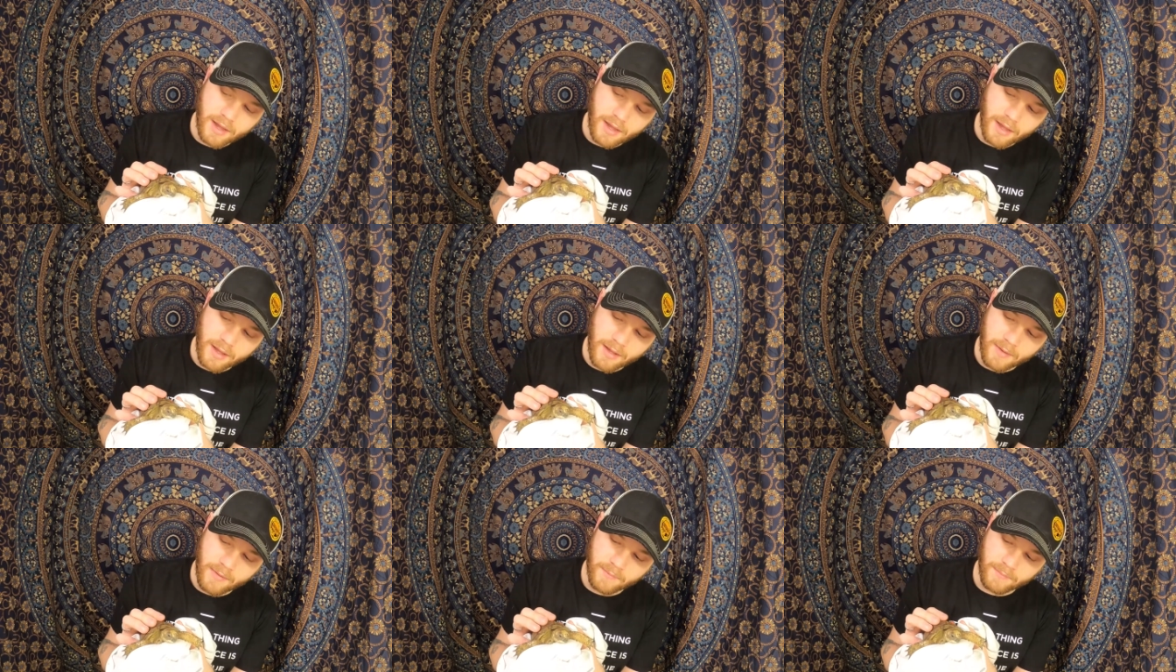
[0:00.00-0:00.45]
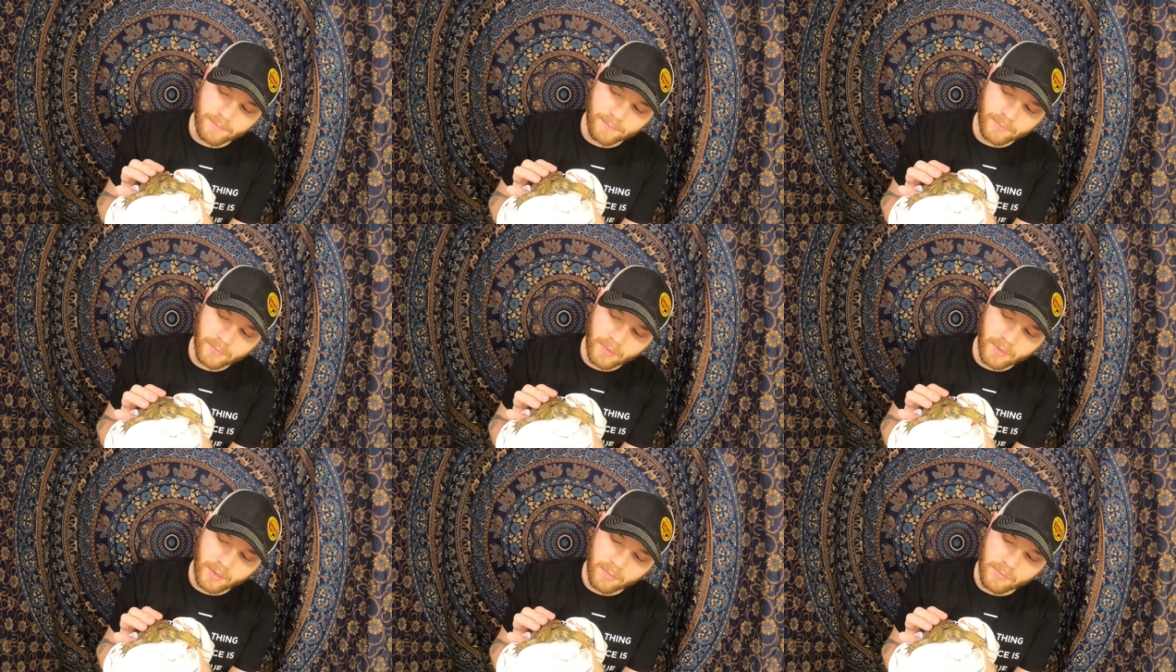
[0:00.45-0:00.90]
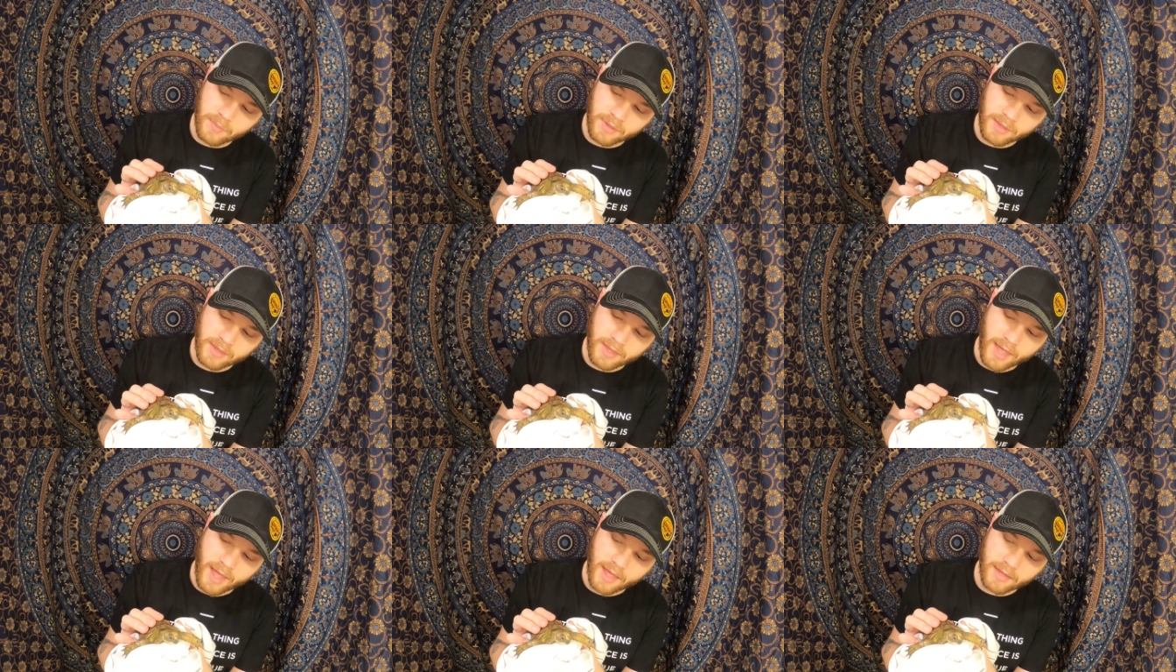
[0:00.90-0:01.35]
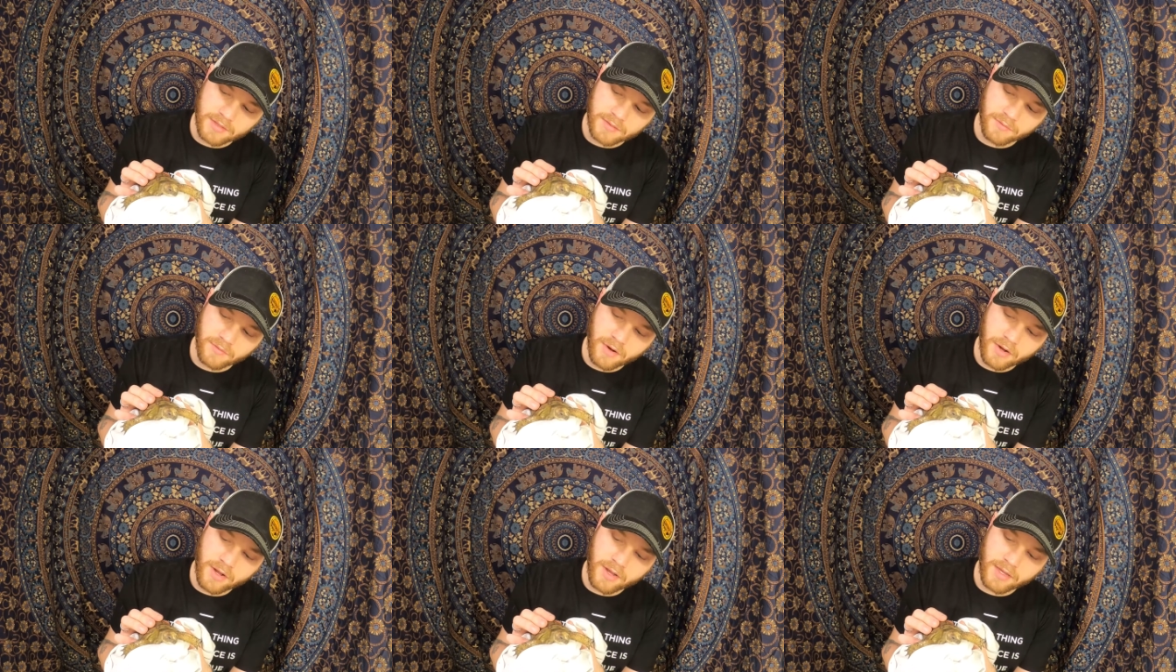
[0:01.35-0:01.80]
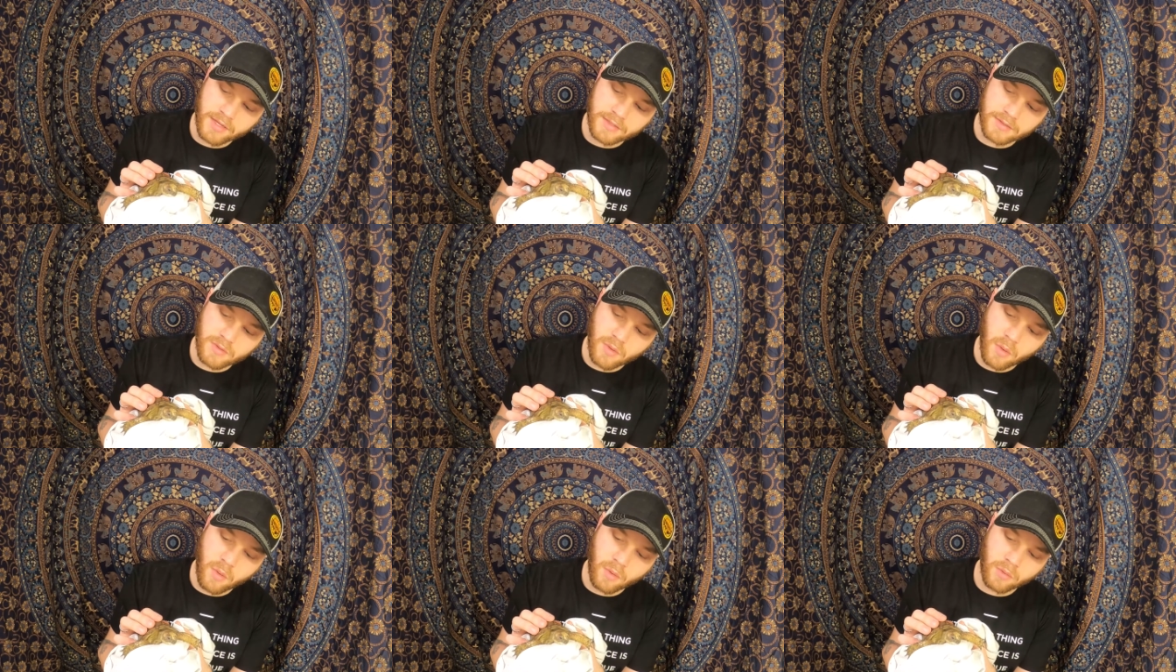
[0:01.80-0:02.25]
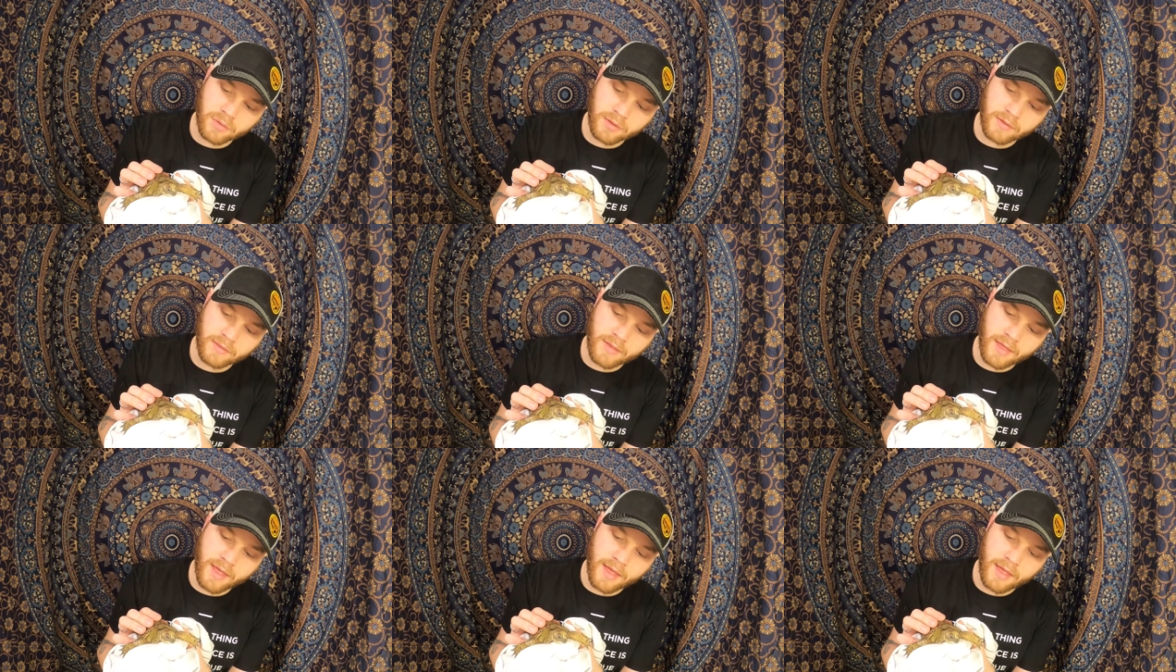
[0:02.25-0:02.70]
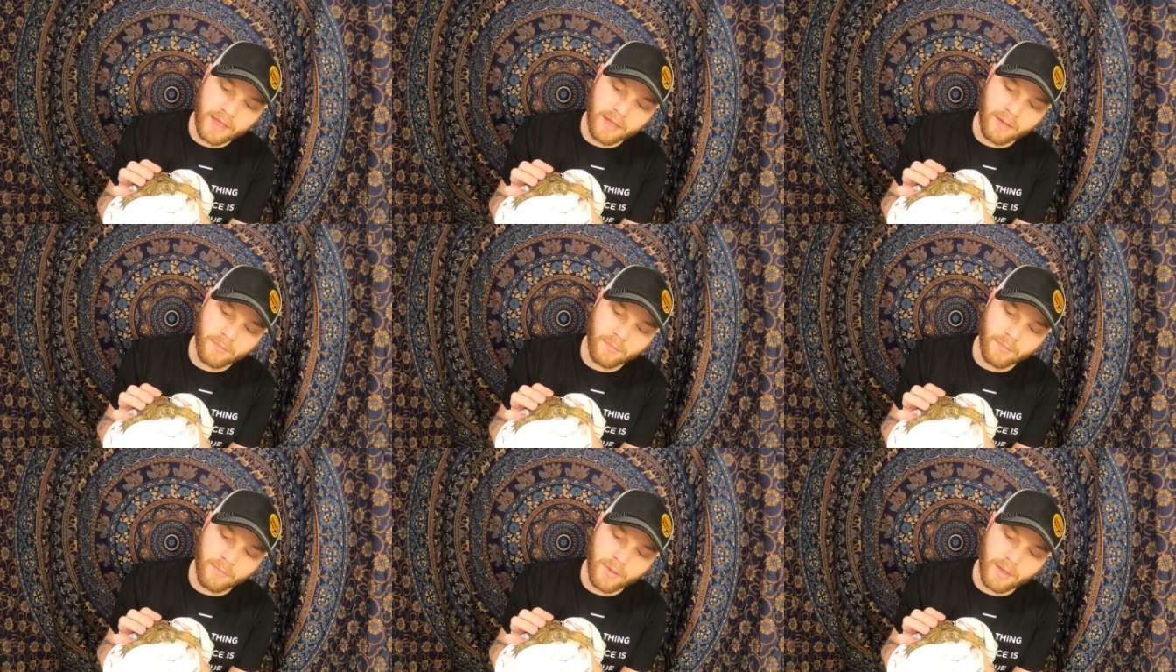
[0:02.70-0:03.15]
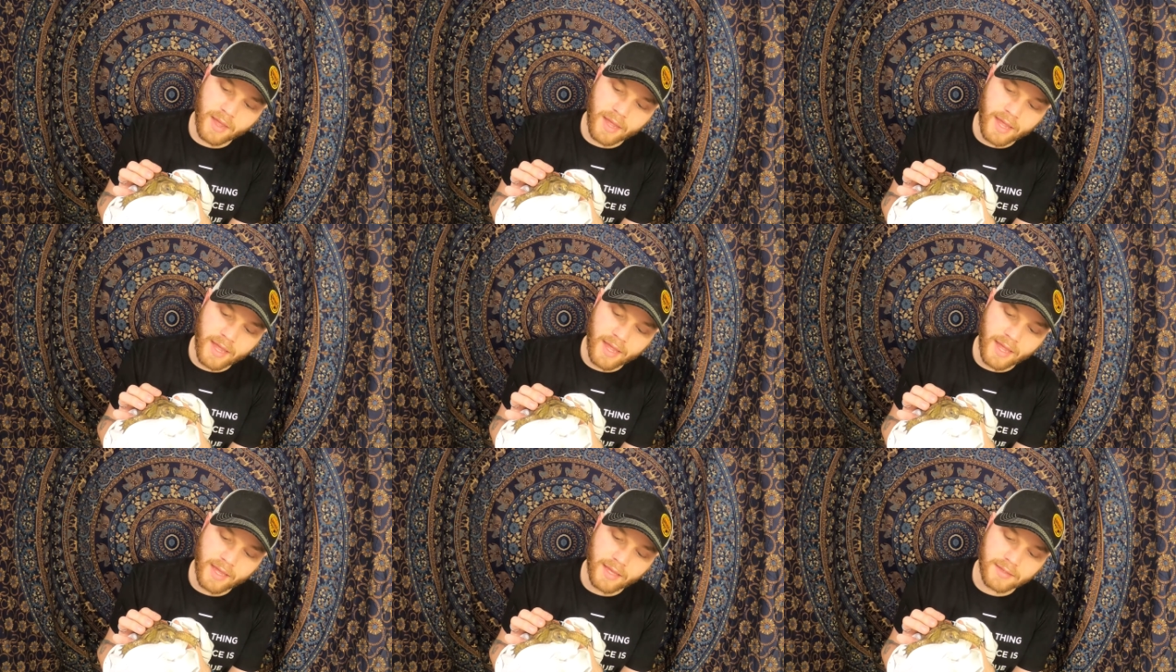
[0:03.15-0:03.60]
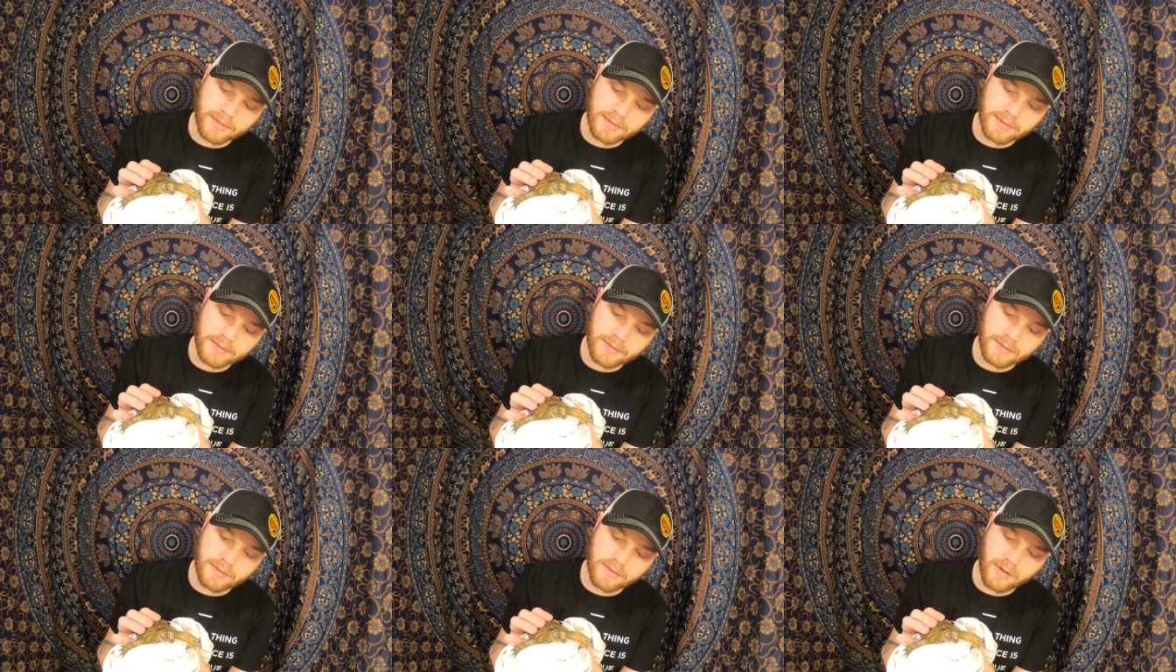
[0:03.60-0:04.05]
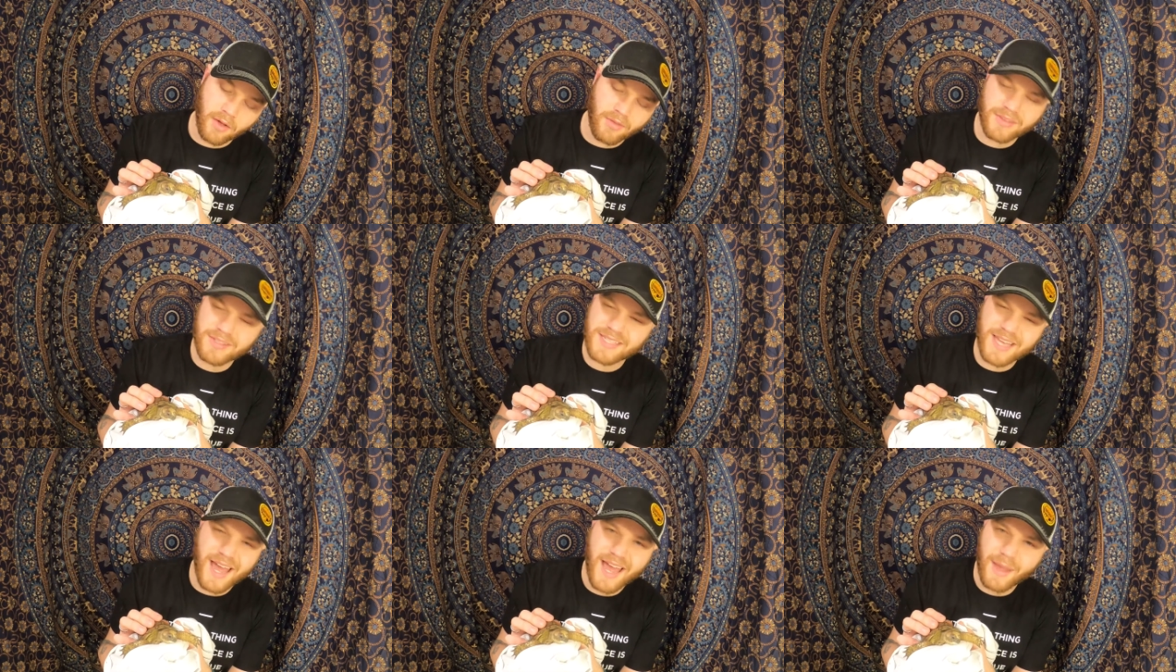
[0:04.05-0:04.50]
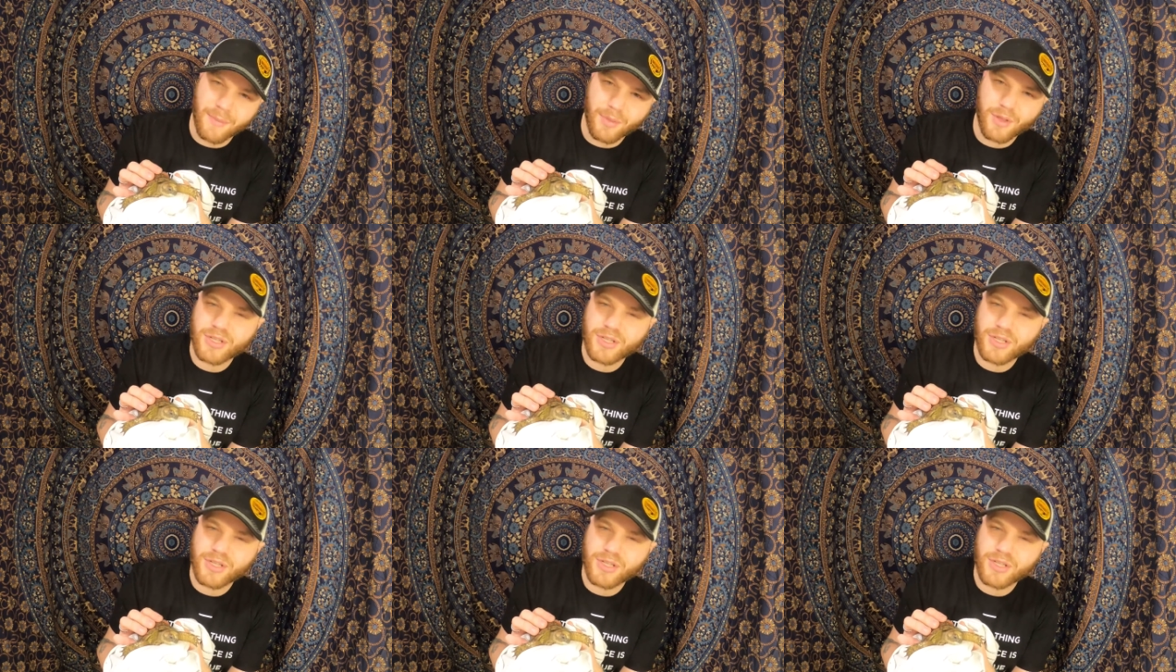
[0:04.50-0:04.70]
But yeah, as far as holding them and all the time,